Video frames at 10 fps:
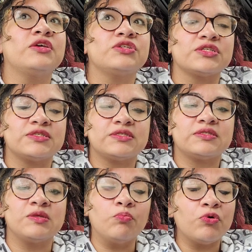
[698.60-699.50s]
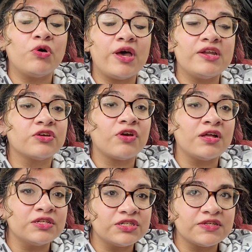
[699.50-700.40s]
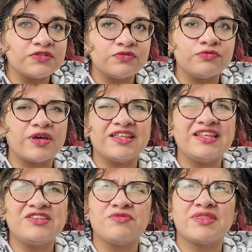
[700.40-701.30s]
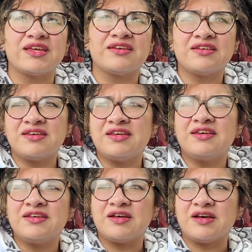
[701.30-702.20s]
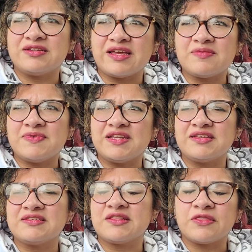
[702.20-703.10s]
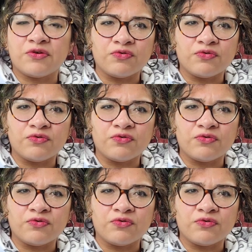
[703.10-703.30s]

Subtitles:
just simple endocrinologist who, I think they deal with like diabetes and